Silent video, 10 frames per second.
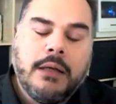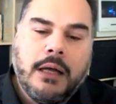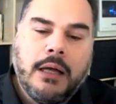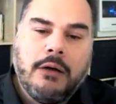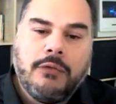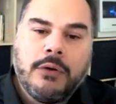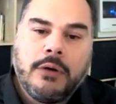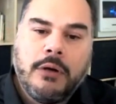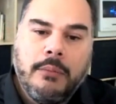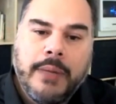uh, of our
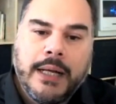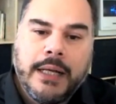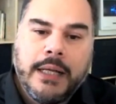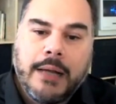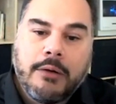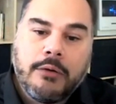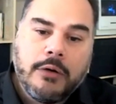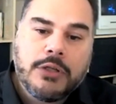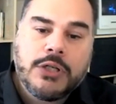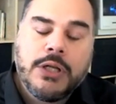company
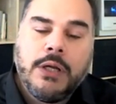across